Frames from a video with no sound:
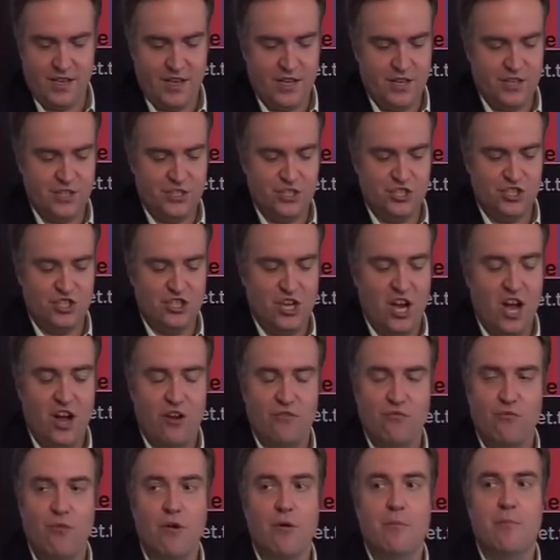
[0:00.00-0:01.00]
is
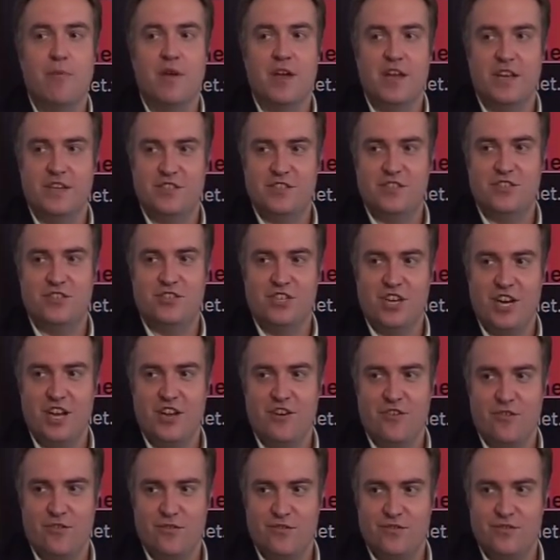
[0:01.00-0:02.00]
genre-based
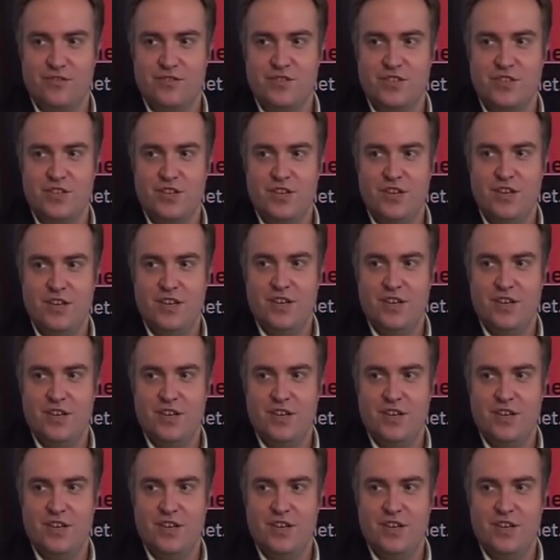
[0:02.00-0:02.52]
channels